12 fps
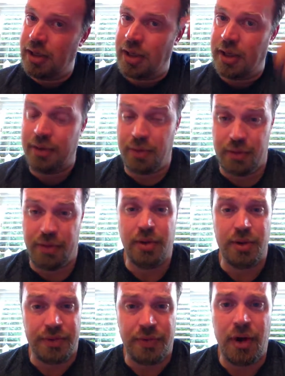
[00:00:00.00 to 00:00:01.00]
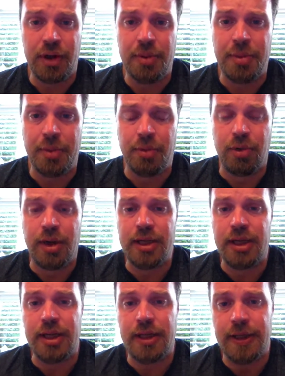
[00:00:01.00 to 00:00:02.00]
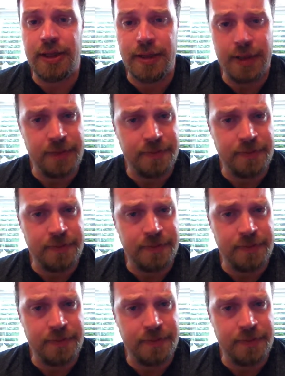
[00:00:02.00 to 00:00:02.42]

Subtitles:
and there's very good people running it, and